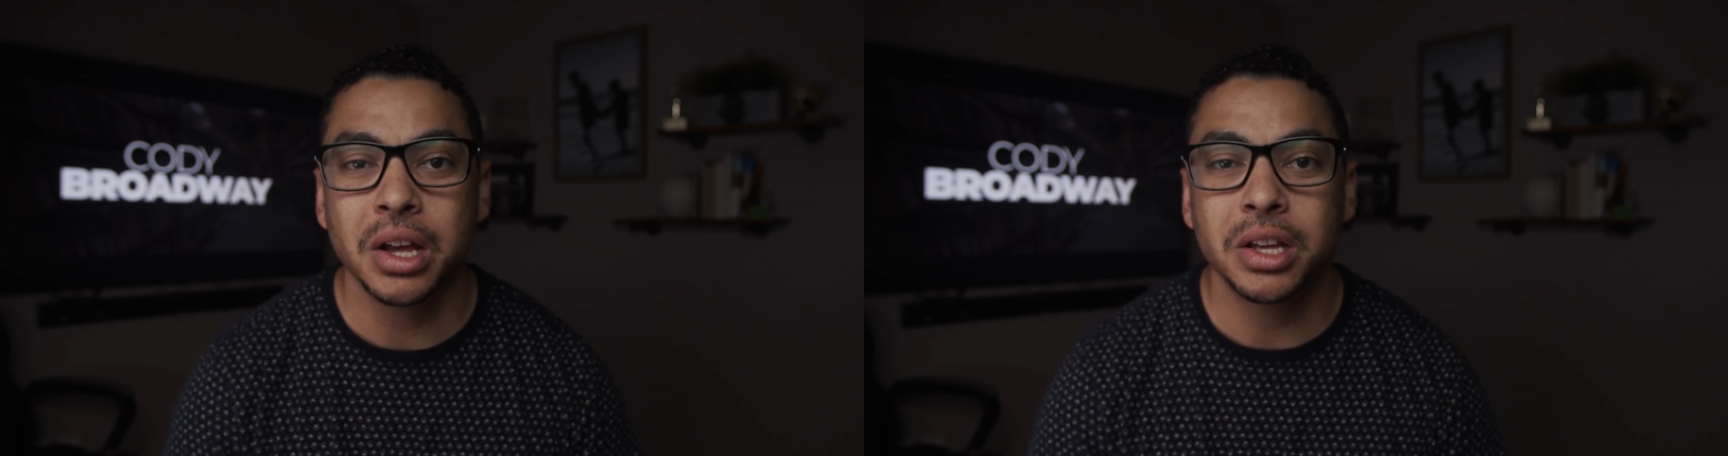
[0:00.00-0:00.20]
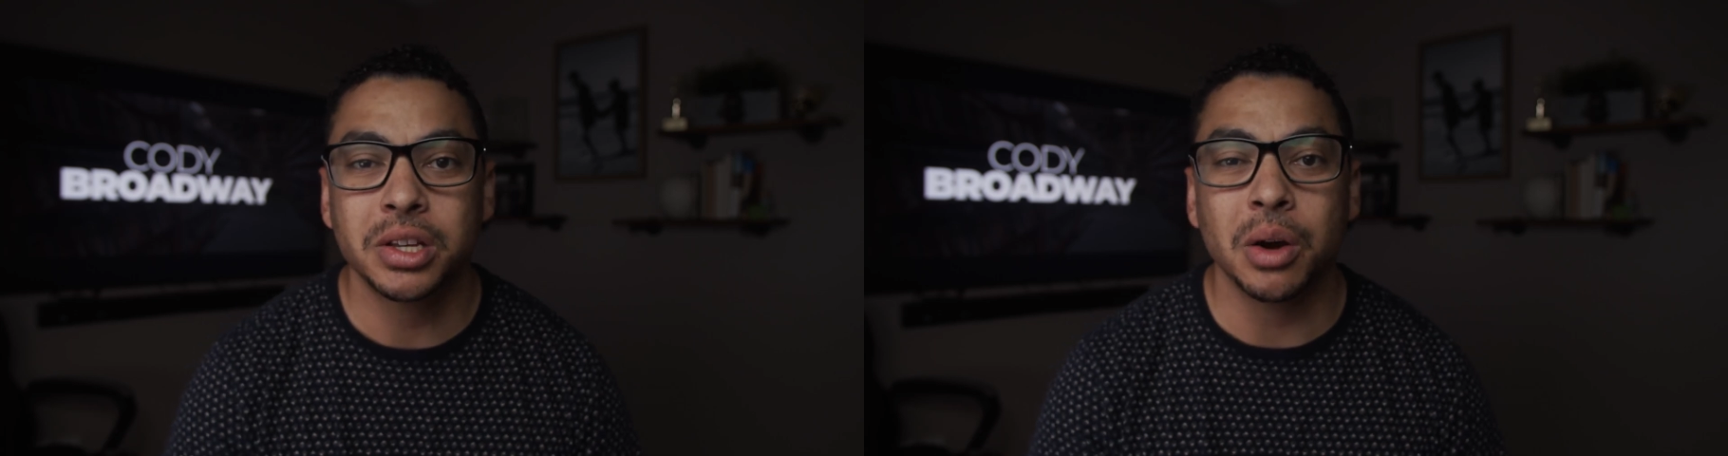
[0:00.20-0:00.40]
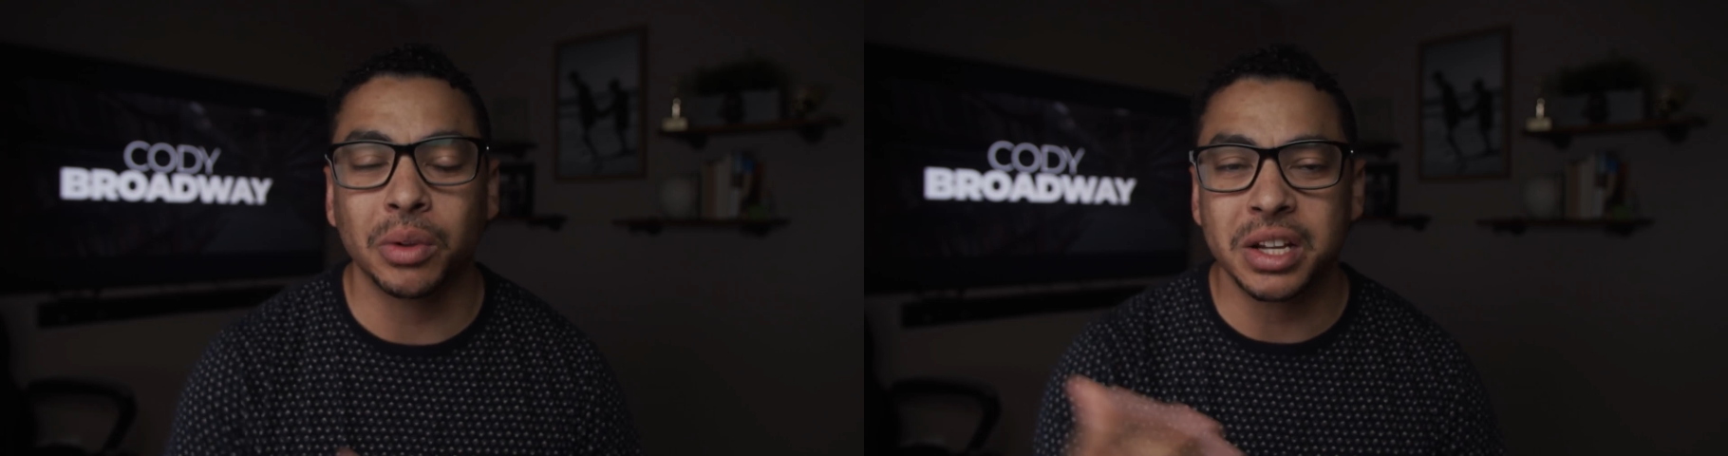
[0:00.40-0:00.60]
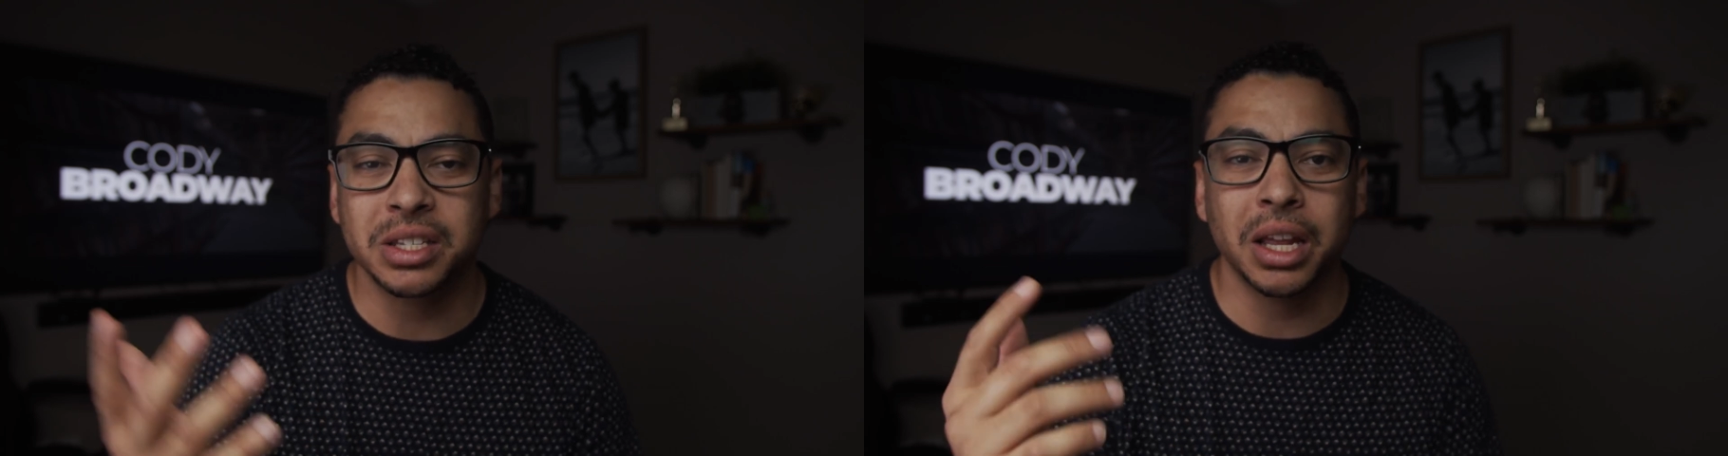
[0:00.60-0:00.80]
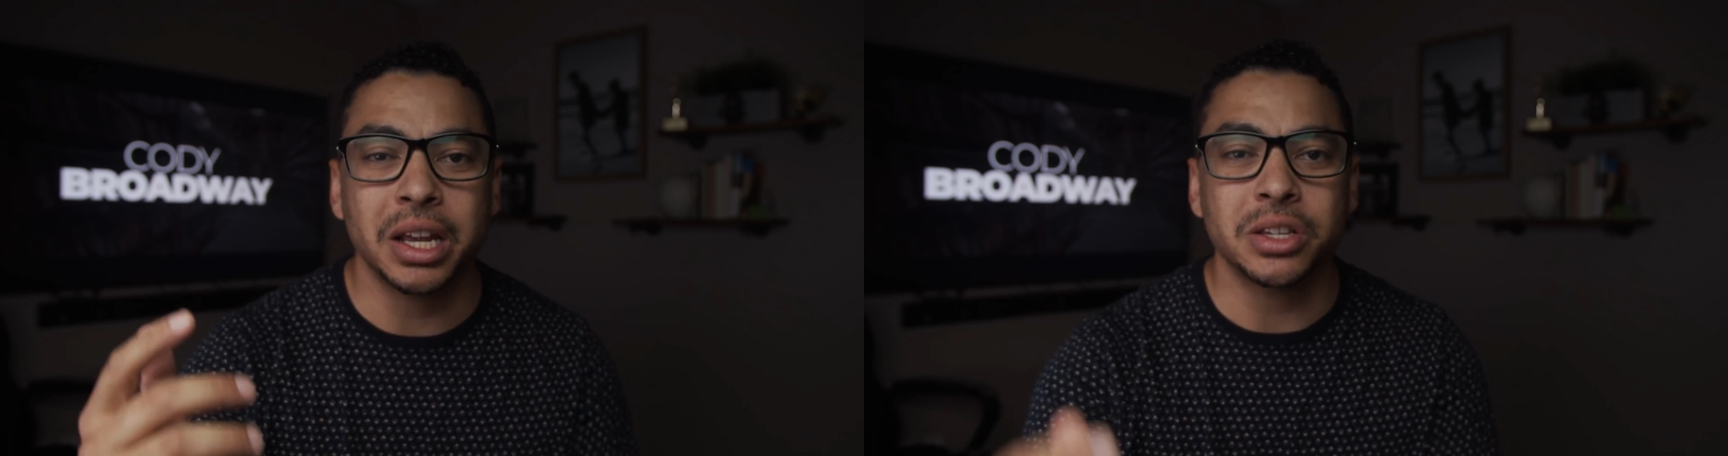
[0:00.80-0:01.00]
So let's
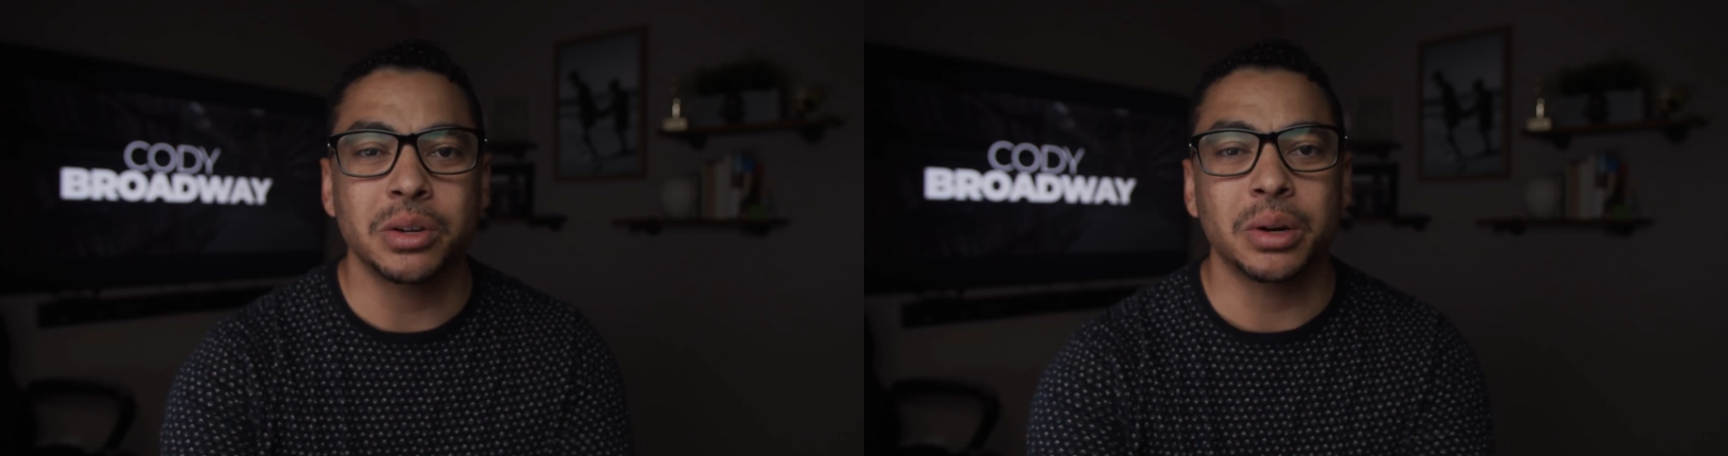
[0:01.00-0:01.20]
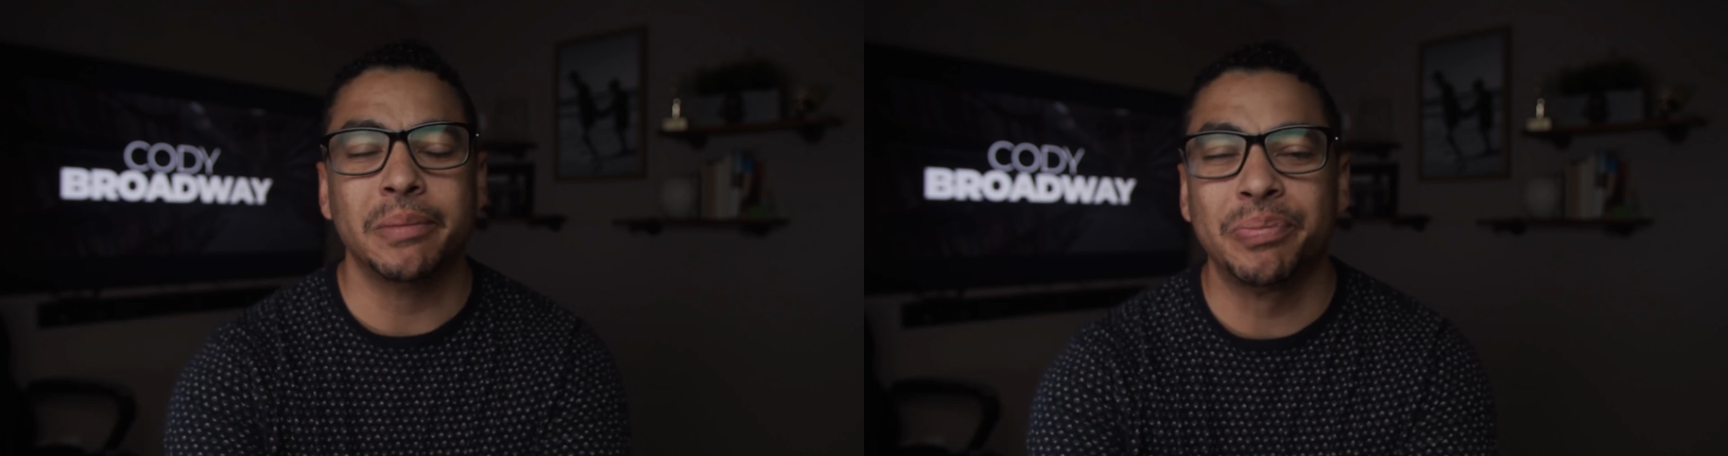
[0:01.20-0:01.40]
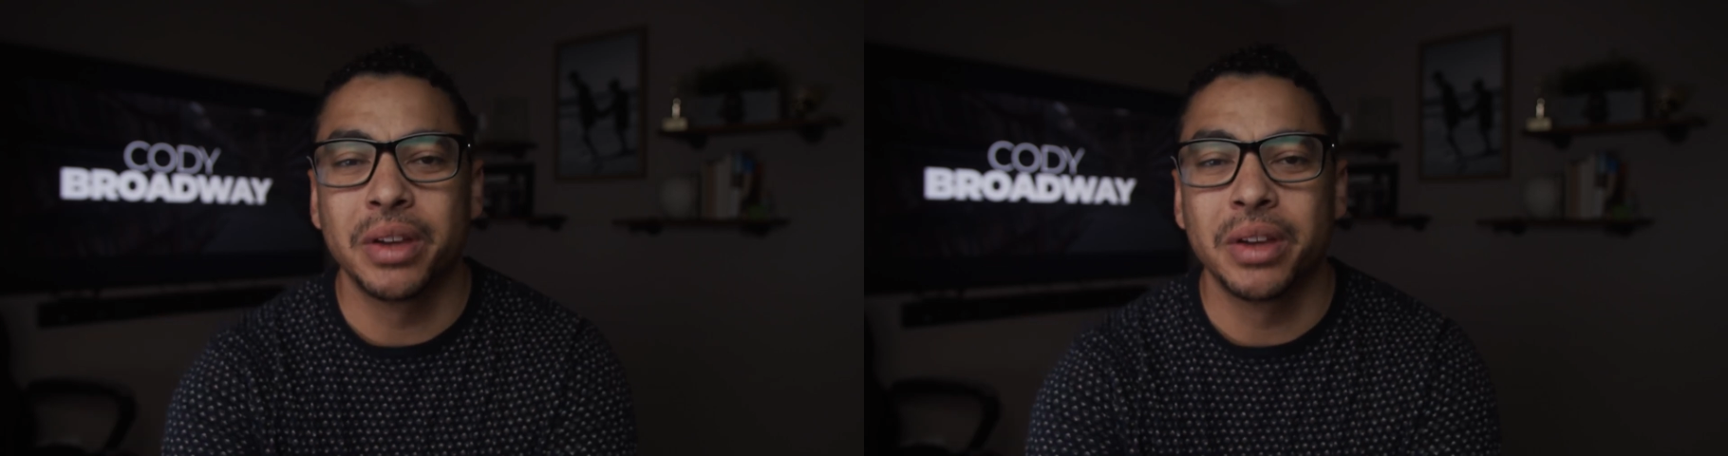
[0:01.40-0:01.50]
get into it.